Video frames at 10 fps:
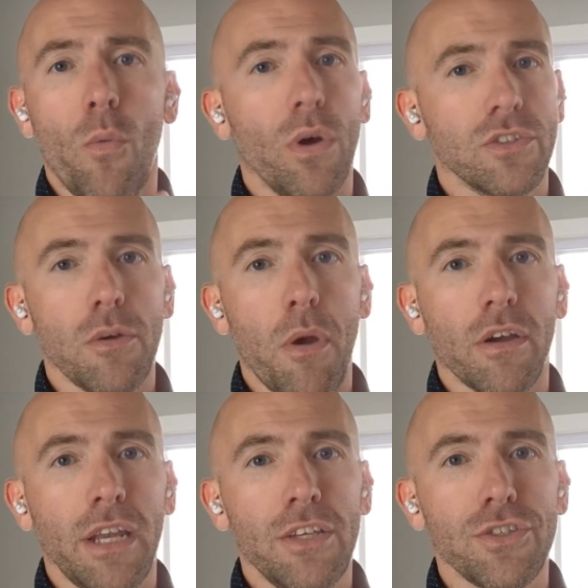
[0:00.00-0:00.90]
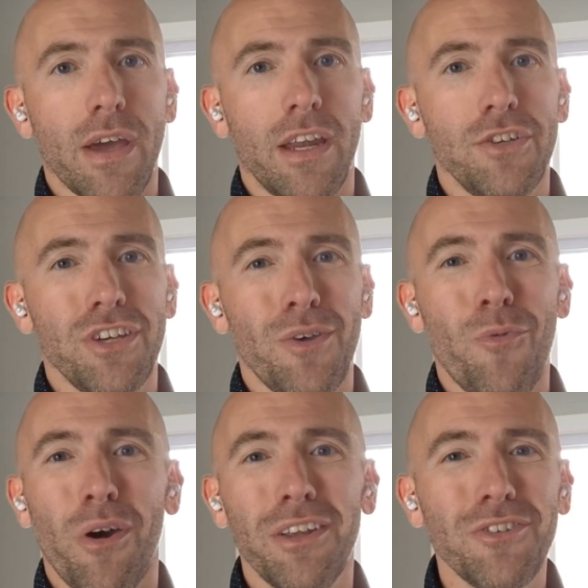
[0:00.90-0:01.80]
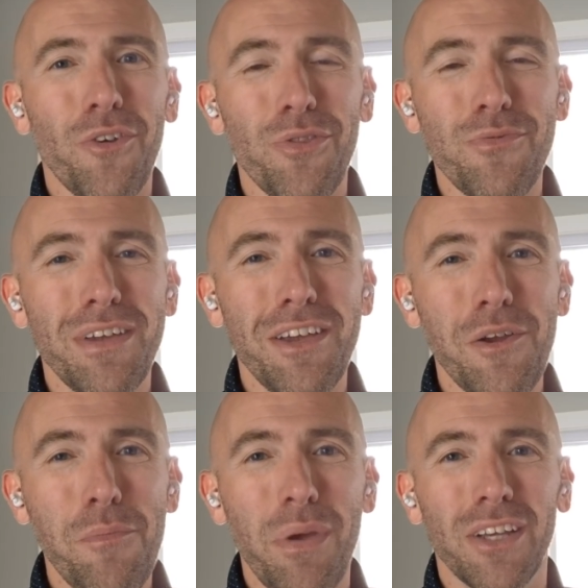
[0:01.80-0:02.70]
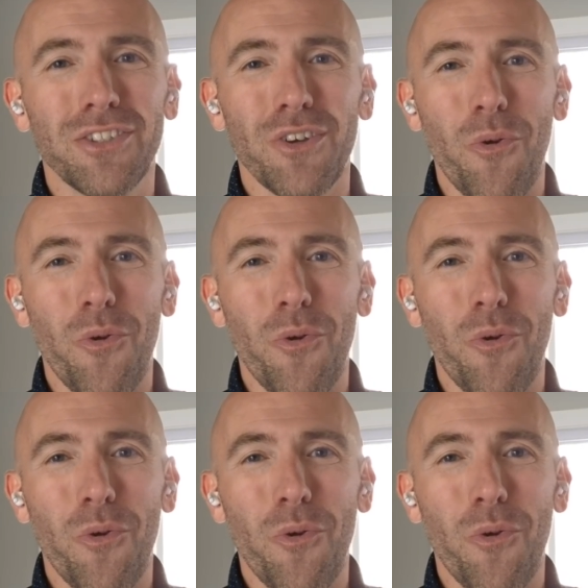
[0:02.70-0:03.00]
What's our marketing strategy? What is our 3-year picture?